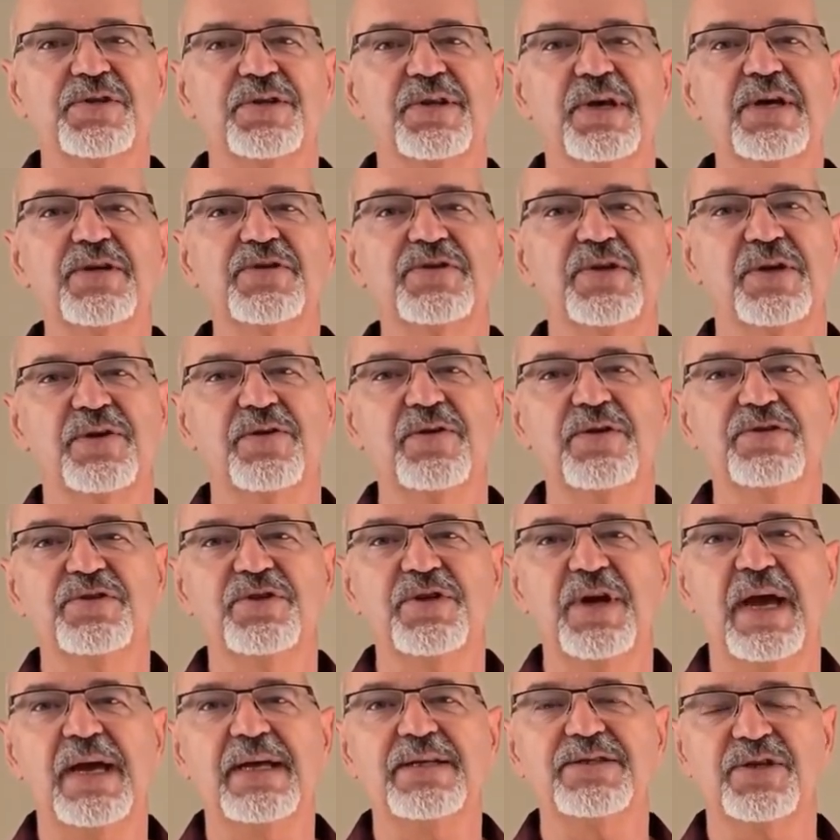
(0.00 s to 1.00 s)
there's a good
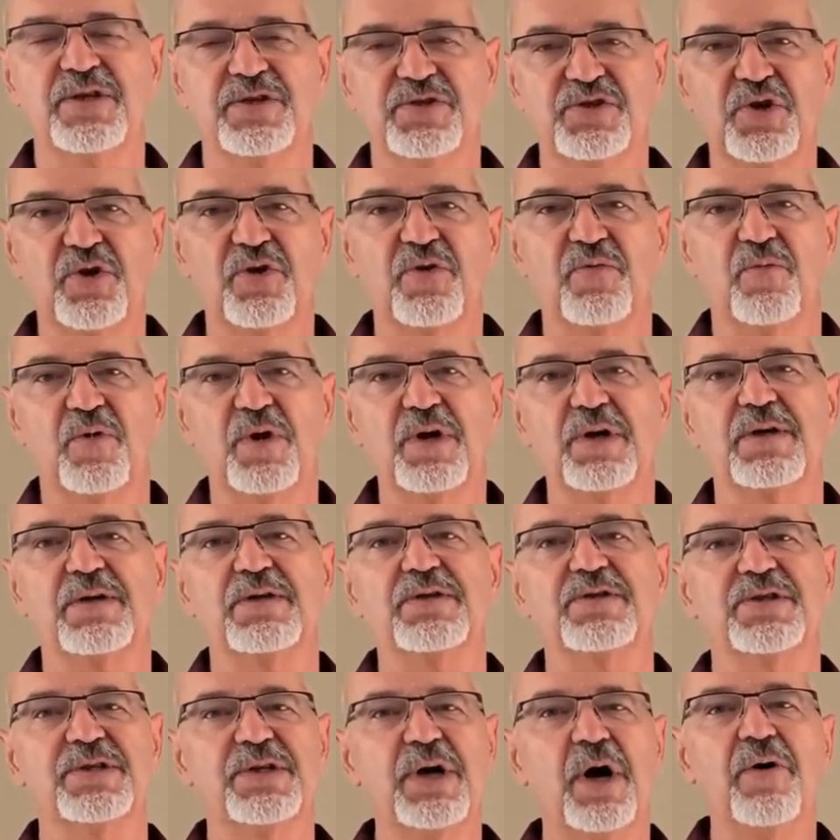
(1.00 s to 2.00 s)
chance that your
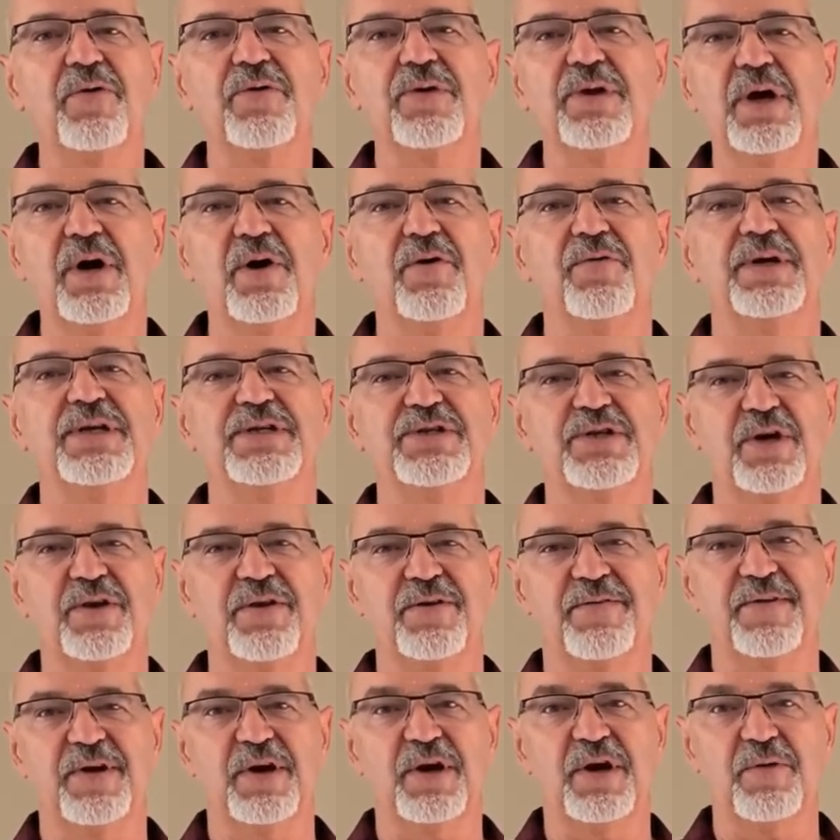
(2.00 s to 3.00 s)
workers don't know each
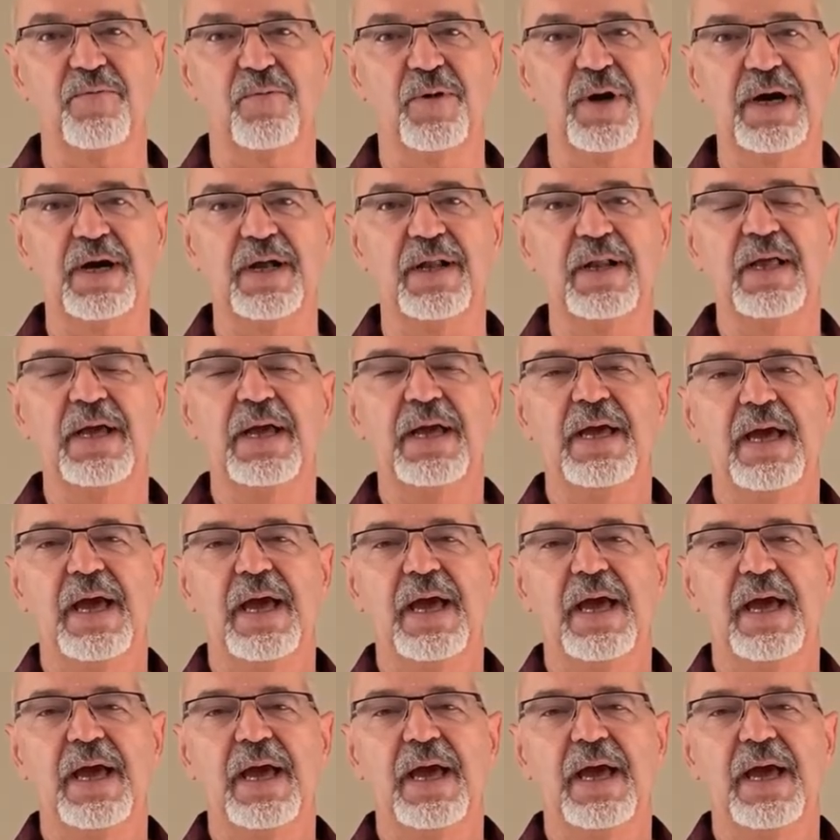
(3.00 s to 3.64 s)
other very well.